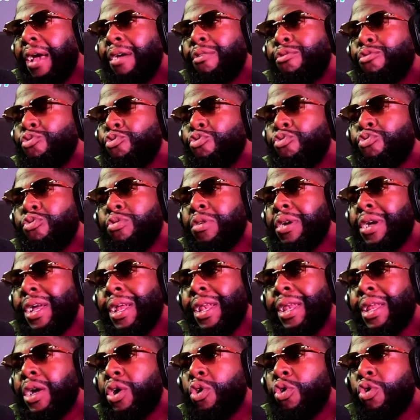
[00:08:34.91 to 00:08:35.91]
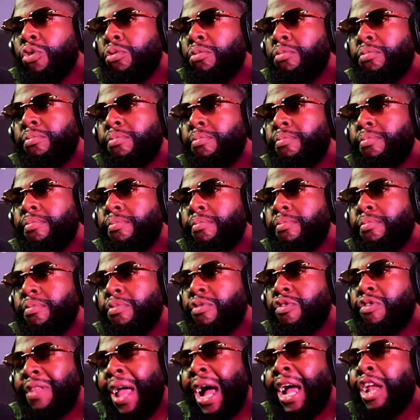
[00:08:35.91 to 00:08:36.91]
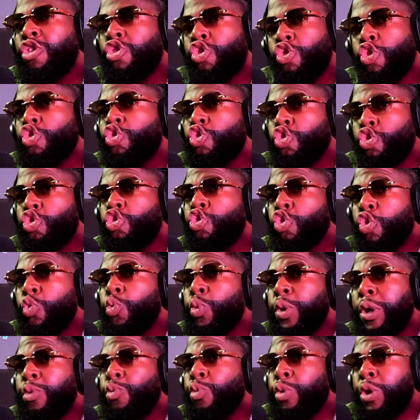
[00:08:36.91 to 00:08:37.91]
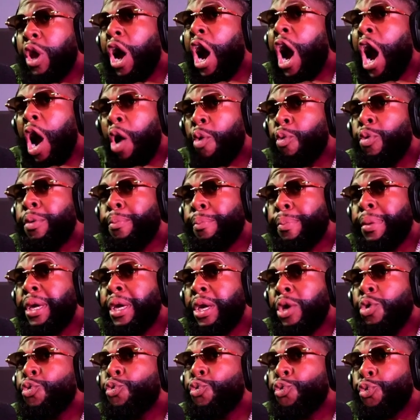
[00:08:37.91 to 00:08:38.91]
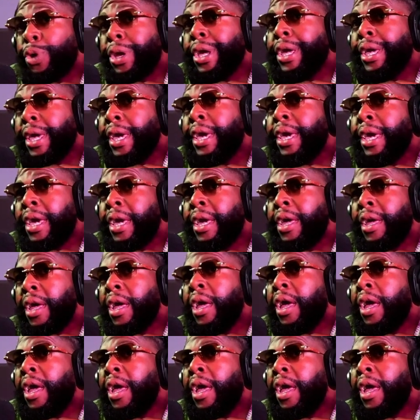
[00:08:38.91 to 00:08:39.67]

I really could stand toe-to-toe with R&B, reggae.